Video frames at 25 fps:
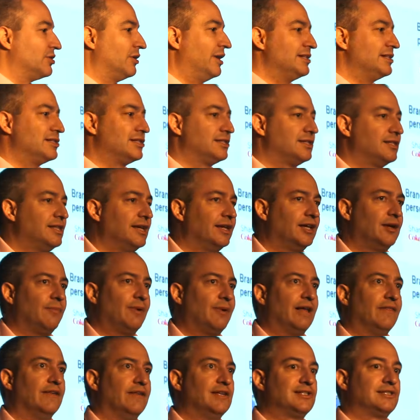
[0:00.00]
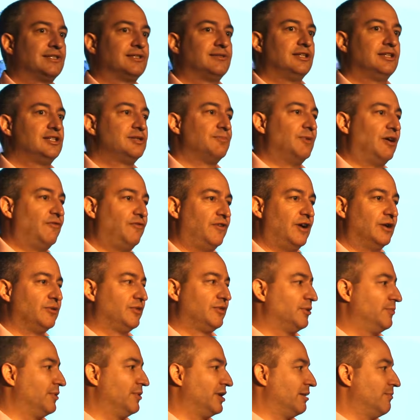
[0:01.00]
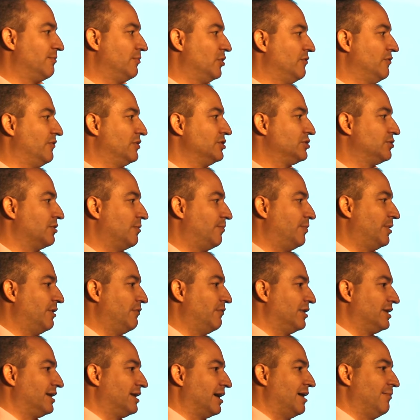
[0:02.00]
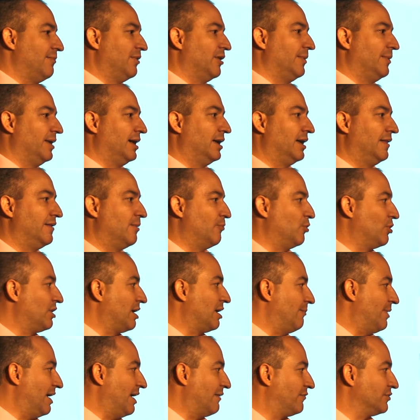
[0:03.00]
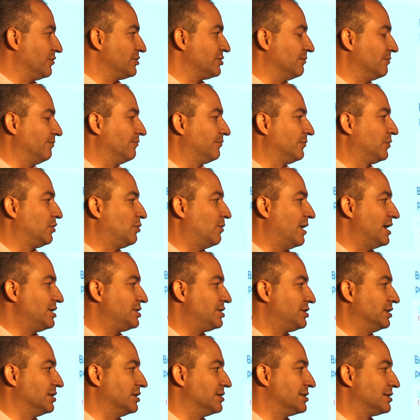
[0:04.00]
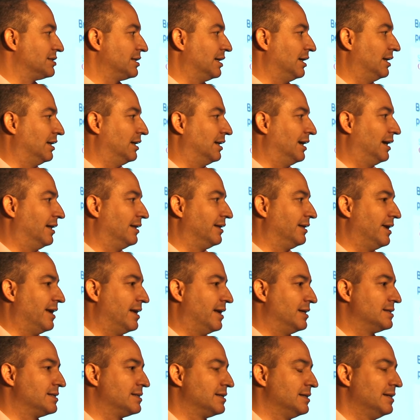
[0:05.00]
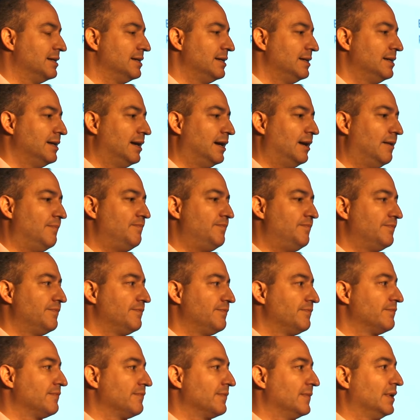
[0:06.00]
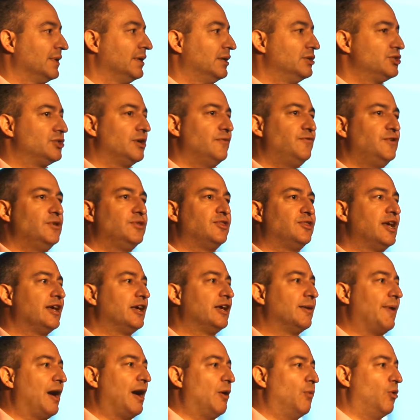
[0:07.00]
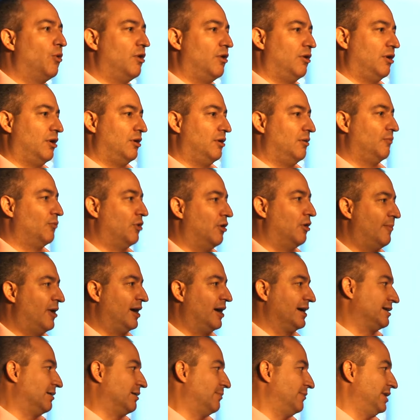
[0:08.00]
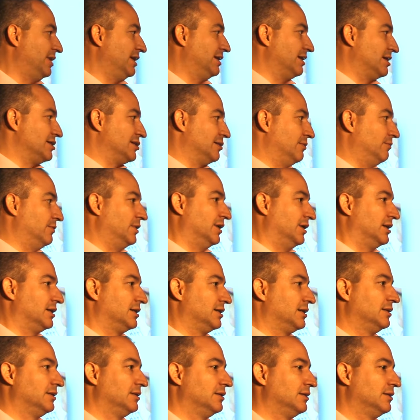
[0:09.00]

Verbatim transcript: let's think about this. This is my final thing. We're going to move into a bit of a game in a minute, and then we'll come back for some questions uh, at the end. Um, so if you think about what, what my company does at work,